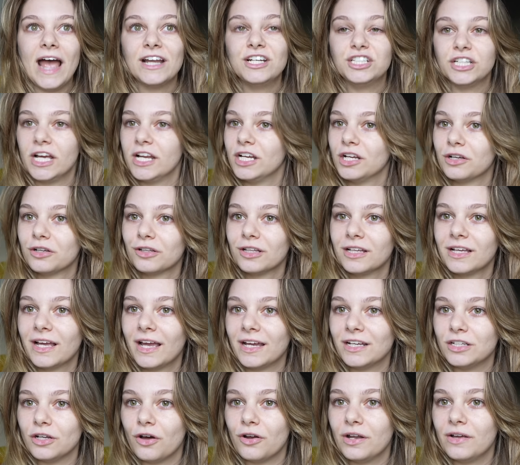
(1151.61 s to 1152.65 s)
I genuinely,
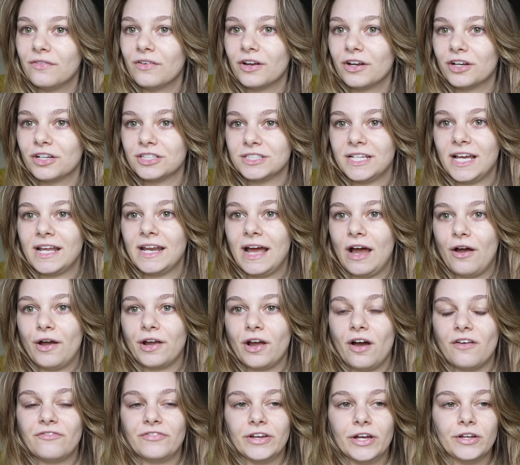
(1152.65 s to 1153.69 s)
like, don't even understand how I
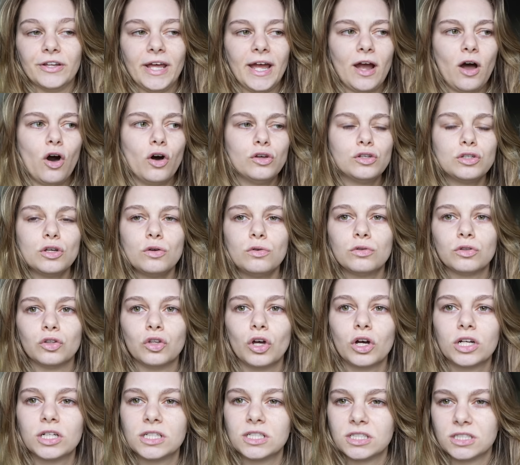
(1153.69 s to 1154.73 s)
got failed. I also
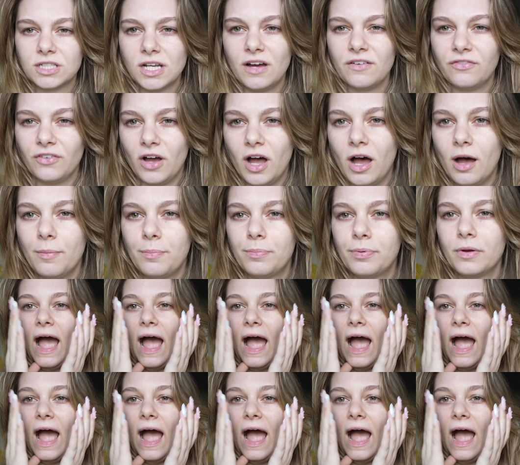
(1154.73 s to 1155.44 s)
looked stuff up